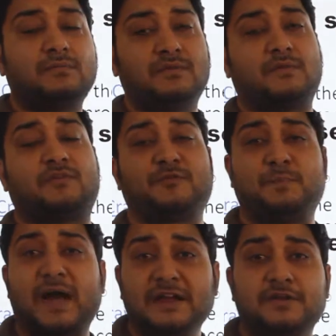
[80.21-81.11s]
the
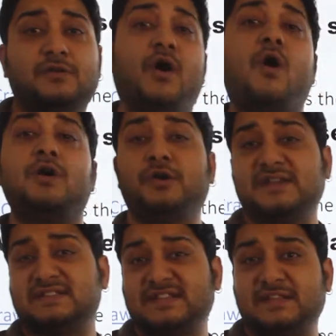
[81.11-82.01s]
spider, or you
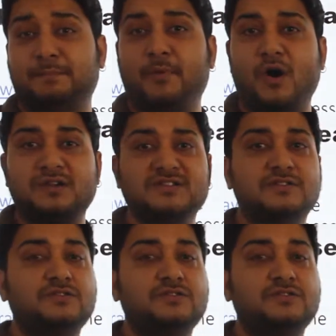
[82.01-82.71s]
can say the bots,